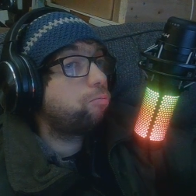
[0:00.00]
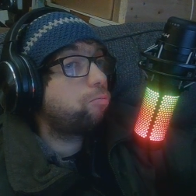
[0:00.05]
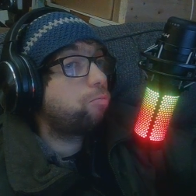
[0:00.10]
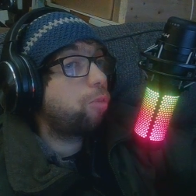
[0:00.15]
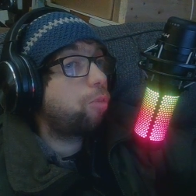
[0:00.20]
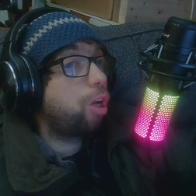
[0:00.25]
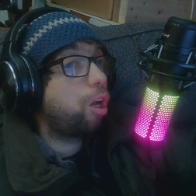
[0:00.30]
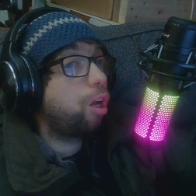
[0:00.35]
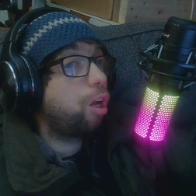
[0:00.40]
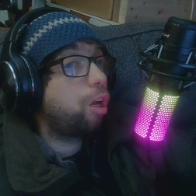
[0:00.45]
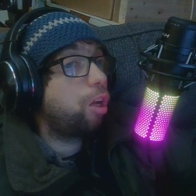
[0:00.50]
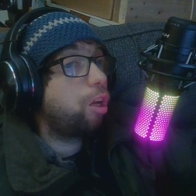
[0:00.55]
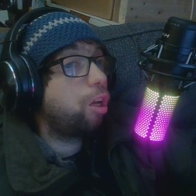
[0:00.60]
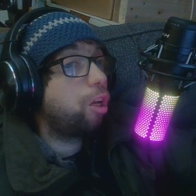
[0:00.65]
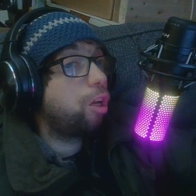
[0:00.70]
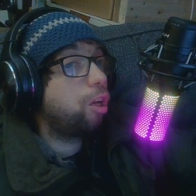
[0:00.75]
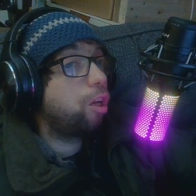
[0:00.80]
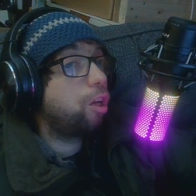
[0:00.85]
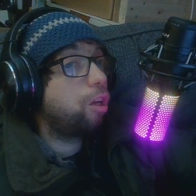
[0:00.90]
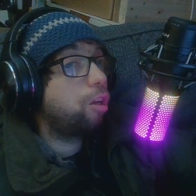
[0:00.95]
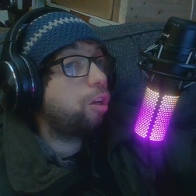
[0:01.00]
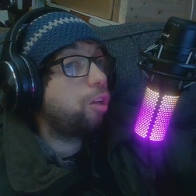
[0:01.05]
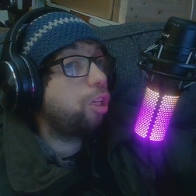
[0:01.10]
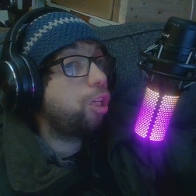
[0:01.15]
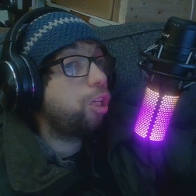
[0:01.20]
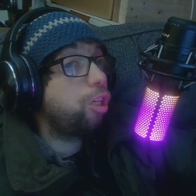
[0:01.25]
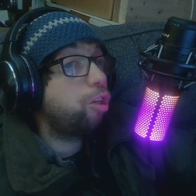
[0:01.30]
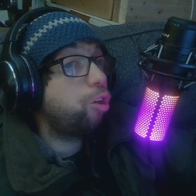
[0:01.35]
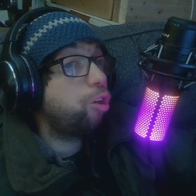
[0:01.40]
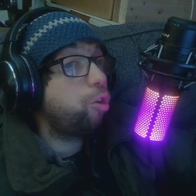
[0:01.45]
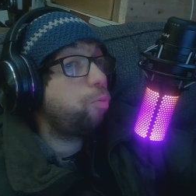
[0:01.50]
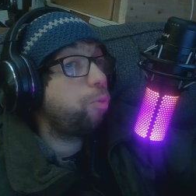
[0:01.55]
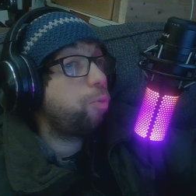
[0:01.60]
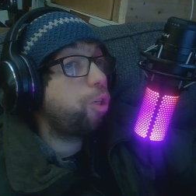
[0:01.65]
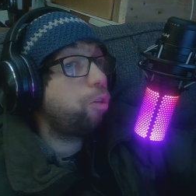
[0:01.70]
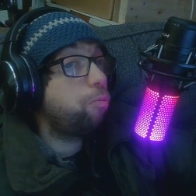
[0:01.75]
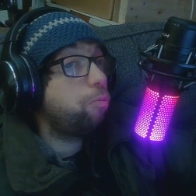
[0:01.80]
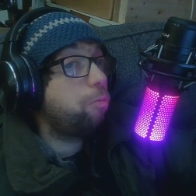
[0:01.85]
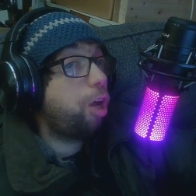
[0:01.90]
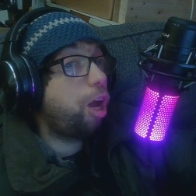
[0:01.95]
Uh, eat your
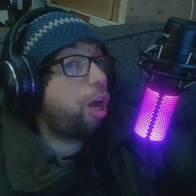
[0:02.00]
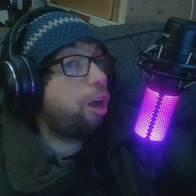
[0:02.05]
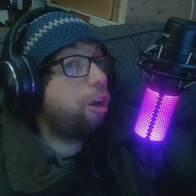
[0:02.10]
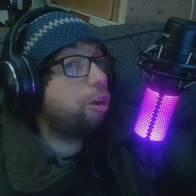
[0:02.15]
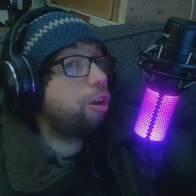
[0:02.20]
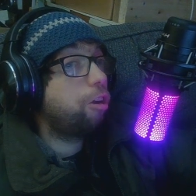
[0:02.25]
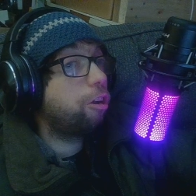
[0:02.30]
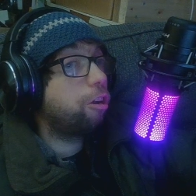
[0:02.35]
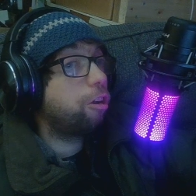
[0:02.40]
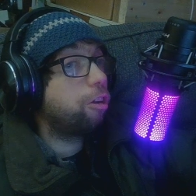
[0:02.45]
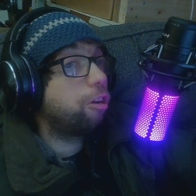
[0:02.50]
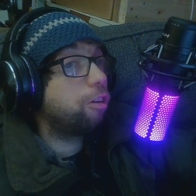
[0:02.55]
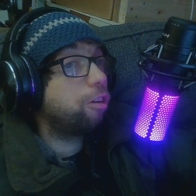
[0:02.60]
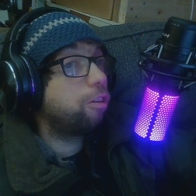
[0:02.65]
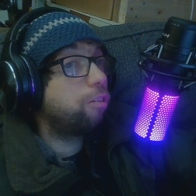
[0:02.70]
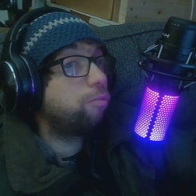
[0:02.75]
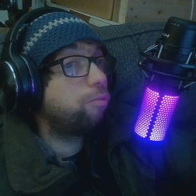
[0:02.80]
oatmeal. Ha ha ha.